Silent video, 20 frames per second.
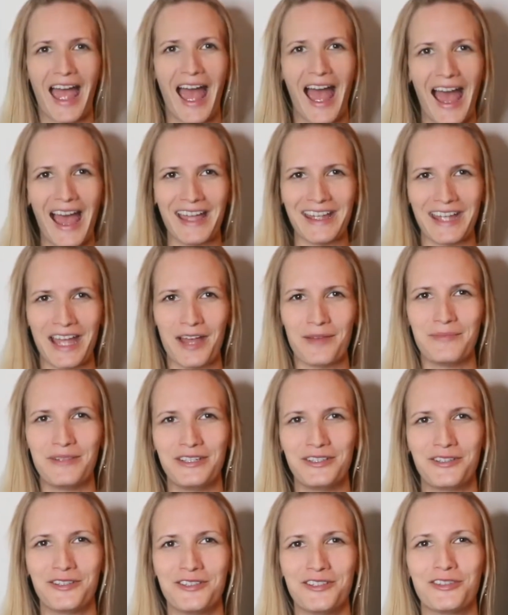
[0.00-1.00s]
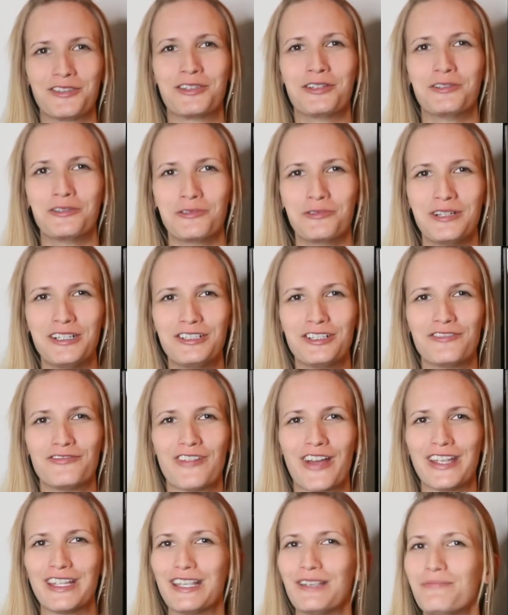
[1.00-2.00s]
Hi, I'm Ingrid, the Norwegian
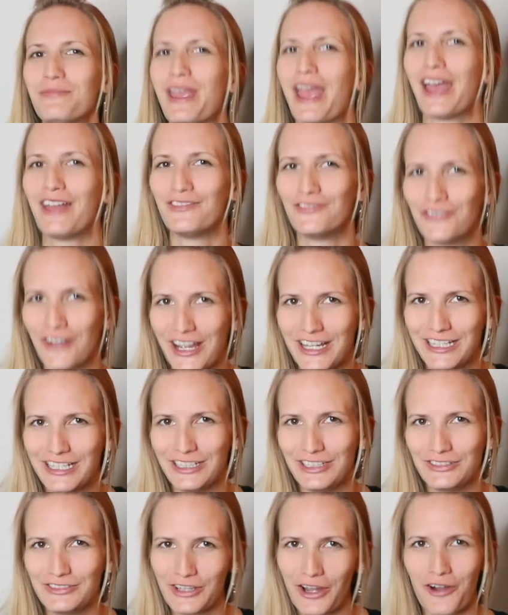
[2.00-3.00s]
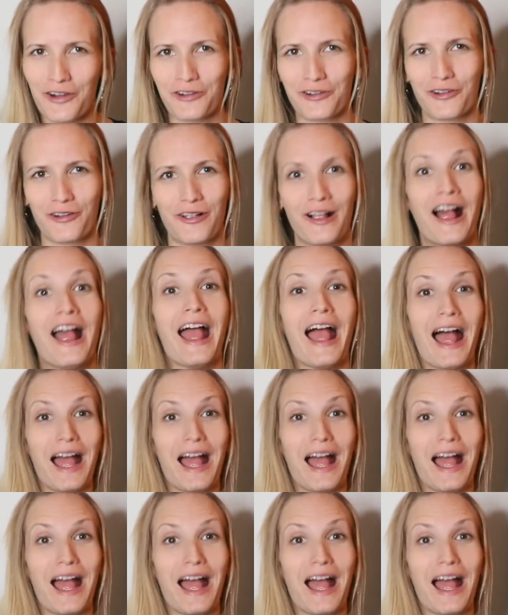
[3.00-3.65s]
Viking behind Viking Dog Girl.